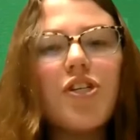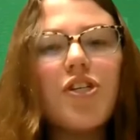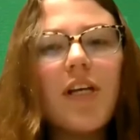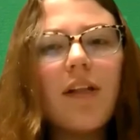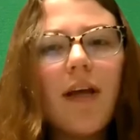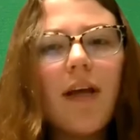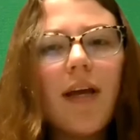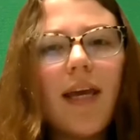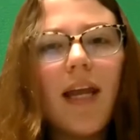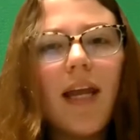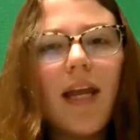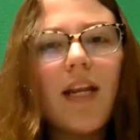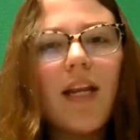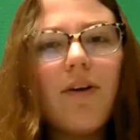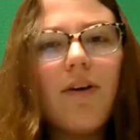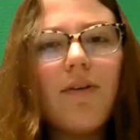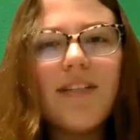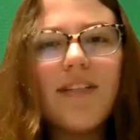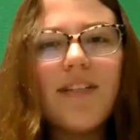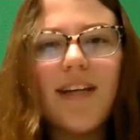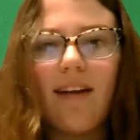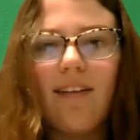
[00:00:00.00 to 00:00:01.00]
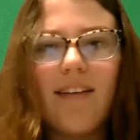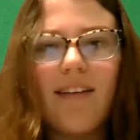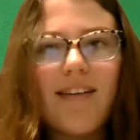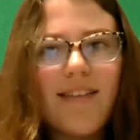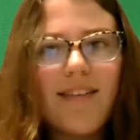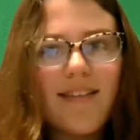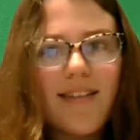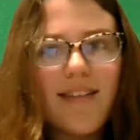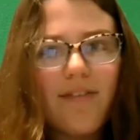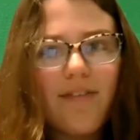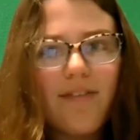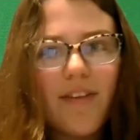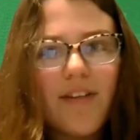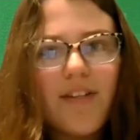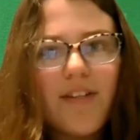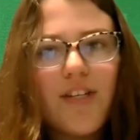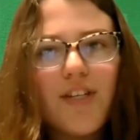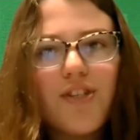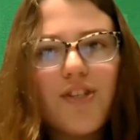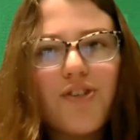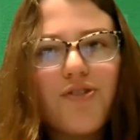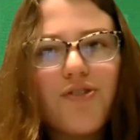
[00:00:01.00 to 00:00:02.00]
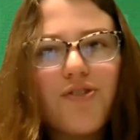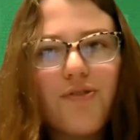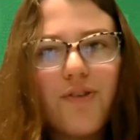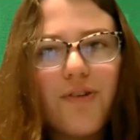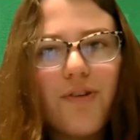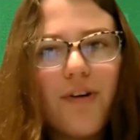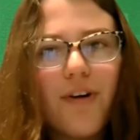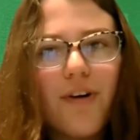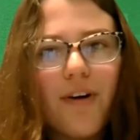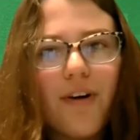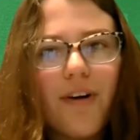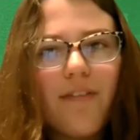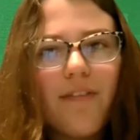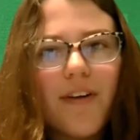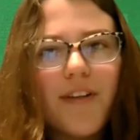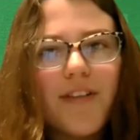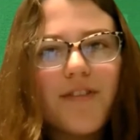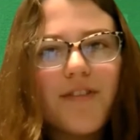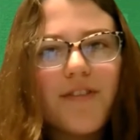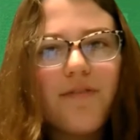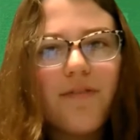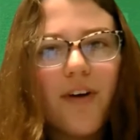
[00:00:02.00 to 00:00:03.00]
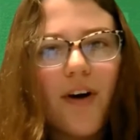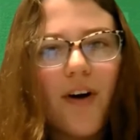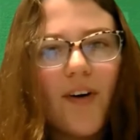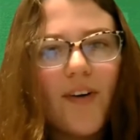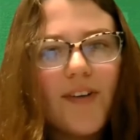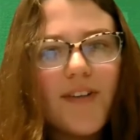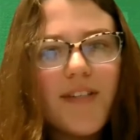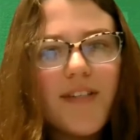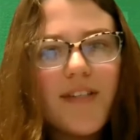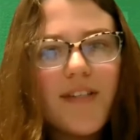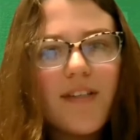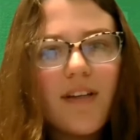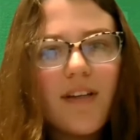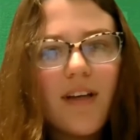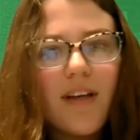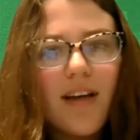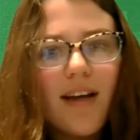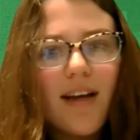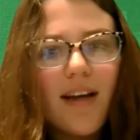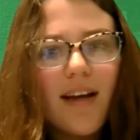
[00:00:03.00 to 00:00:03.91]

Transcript: Sheila, can you tell us if this is true or if it's false?